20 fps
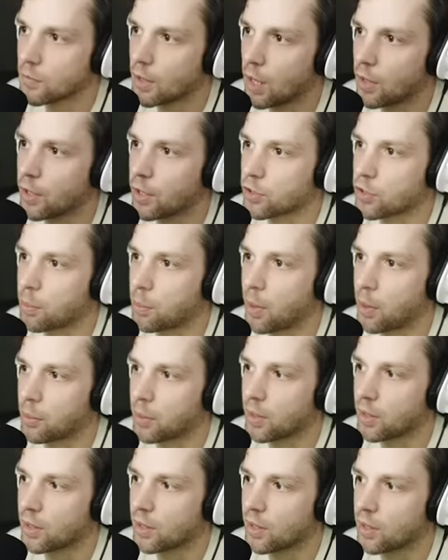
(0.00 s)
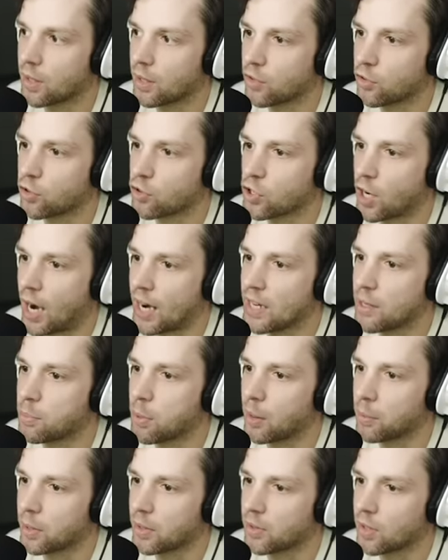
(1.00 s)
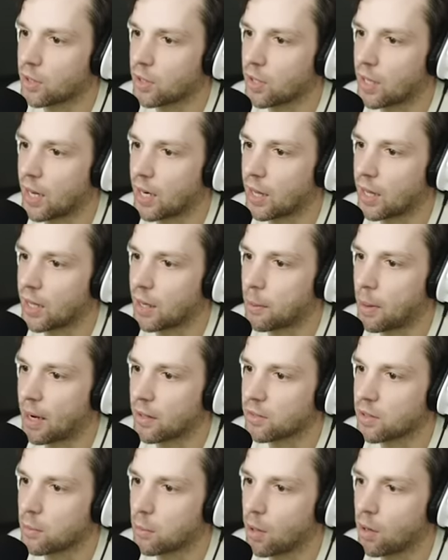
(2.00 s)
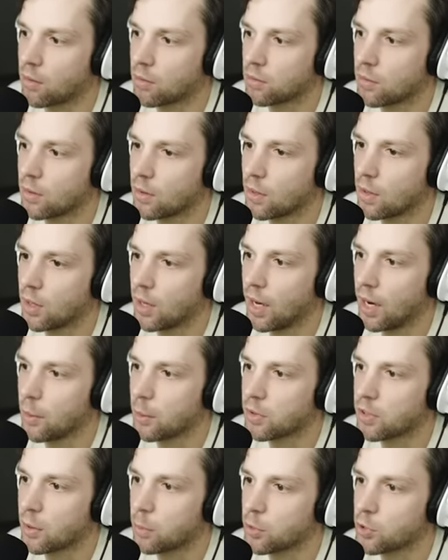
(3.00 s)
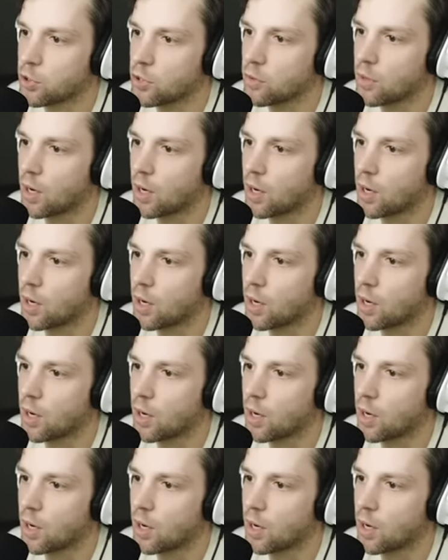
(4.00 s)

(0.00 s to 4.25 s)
Oh, there's the pumpkin. There's shiny pumpkins. They look kind of like a basketball. Hey, what's up with you,